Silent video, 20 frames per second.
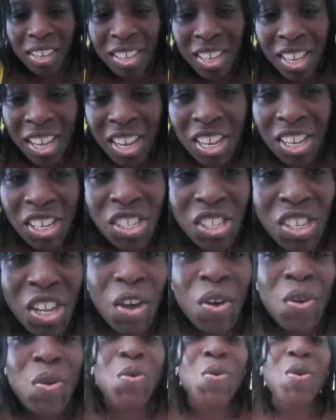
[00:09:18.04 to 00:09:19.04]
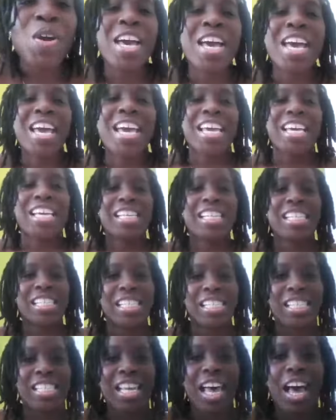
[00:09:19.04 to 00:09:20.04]
it. So
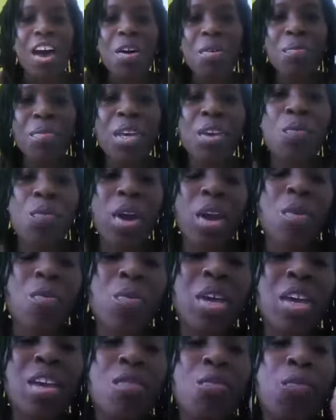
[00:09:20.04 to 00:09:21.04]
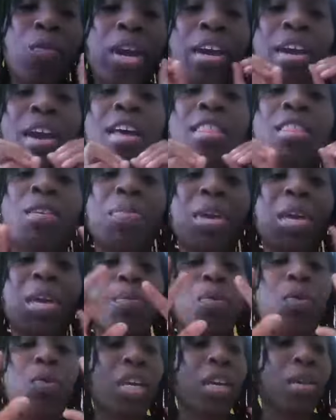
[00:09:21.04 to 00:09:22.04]
tell me where other
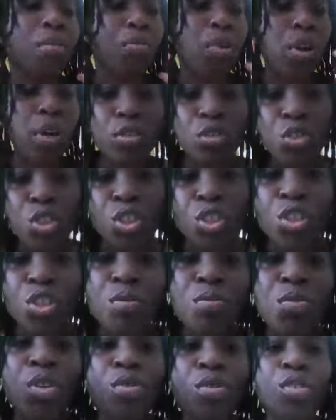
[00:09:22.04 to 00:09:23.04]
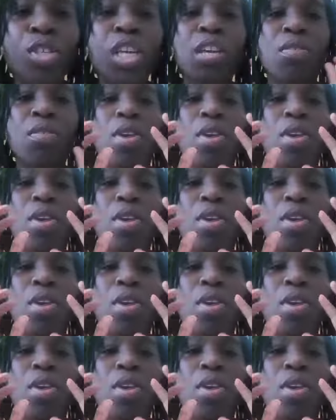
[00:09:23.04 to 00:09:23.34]
people can purchase your music.